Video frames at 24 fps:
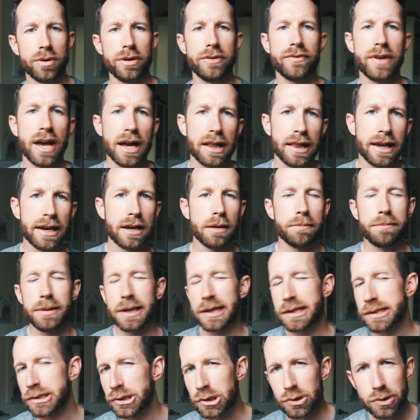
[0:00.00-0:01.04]
When you've got like a
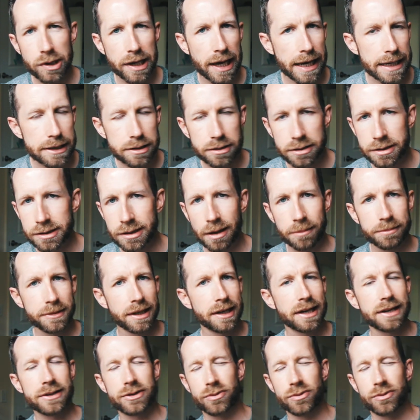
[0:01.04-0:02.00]
big suitcase or something,